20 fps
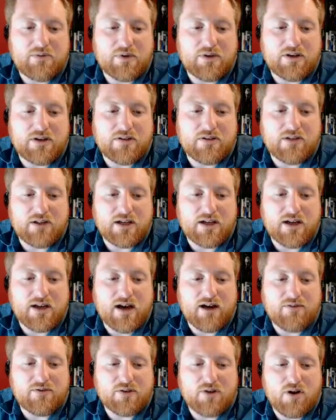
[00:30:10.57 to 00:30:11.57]
Where you like
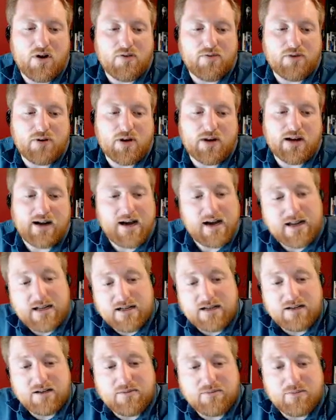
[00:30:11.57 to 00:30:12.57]
hover over an
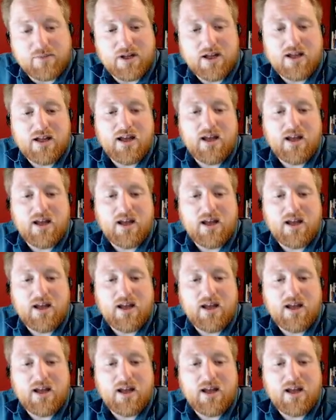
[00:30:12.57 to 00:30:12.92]
item